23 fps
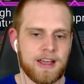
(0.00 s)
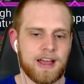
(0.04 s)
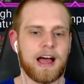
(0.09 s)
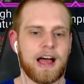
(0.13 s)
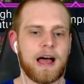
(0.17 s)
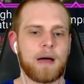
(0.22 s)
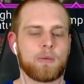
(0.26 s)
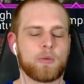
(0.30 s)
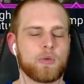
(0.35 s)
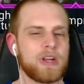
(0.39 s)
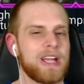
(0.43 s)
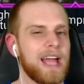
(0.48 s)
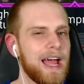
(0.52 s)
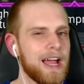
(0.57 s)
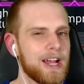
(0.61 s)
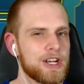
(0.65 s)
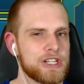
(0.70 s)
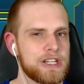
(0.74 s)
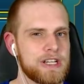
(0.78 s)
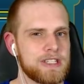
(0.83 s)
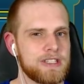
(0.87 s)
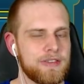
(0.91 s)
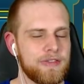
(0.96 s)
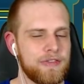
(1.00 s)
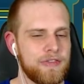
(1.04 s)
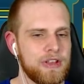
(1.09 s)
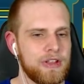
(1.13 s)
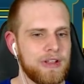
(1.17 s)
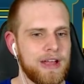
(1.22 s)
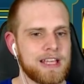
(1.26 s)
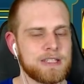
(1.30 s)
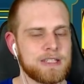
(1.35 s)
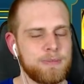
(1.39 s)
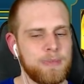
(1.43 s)
Um, reaction doesn't
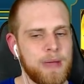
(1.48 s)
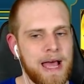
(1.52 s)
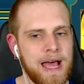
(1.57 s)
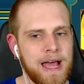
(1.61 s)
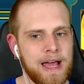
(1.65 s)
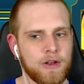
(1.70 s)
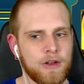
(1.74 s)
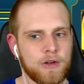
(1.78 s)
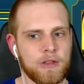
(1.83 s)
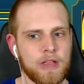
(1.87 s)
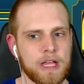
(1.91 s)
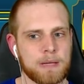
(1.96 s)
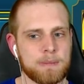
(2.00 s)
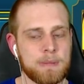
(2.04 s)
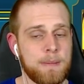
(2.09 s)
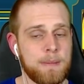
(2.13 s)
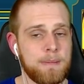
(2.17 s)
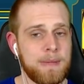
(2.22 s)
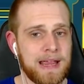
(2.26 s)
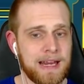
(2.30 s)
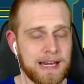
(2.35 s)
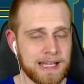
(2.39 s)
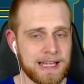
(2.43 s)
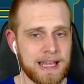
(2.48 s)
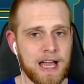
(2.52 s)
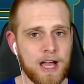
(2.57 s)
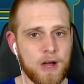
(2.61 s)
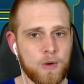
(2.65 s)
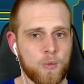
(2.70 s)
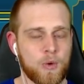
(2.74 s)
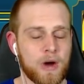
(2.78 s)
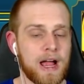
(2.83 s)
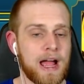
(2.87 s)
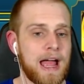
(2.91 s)
feel as bad on like my main
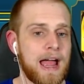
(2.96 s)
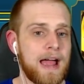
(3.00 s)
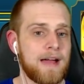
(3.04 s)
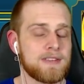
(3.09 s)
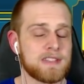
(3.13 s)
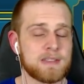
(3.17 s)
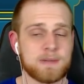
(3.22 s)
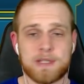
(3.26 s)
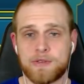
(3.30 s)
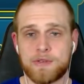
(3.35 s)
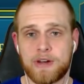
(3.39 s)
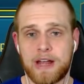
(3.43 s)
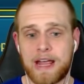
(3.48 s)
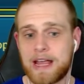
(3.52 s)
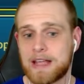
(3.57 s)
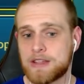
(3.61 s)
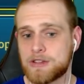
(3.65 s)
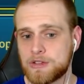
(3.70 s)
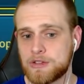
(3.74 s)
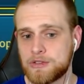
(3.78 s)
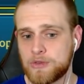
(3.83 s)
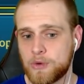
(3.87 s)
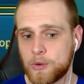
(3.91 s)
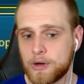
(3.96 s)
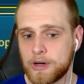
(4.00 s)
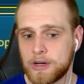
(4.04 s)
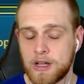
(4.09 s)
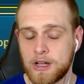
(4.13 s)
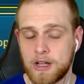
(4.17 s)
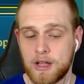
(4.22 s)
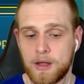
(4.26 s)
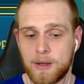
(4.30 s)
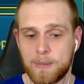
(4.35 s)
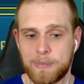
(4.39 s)
account where I have some different answers for
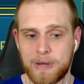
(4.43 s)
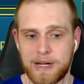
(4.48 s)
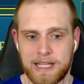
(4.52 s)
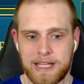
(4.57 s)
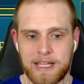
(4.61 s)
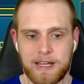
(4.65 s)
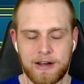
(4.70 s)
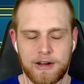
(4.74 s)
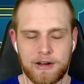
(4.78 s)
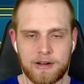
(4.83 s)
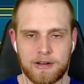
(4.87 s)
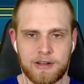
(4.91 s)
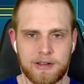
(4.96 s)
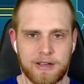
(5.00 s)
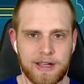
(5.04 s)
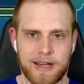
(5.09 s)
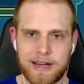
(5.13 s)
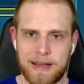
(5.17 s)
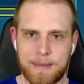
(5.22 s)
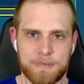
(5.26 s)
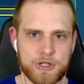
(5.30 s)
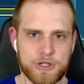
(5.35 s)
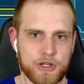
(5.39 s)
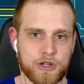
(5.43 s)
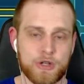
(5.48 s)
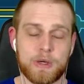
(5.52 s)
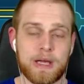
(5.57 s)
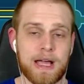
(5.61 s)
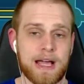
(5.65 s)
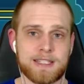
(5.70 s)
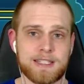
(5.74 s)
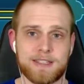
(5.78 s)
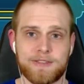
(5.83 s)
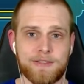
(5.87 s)
it. But here, and I'm sure you
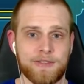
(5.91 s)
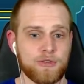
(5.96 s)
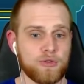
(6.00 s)
guys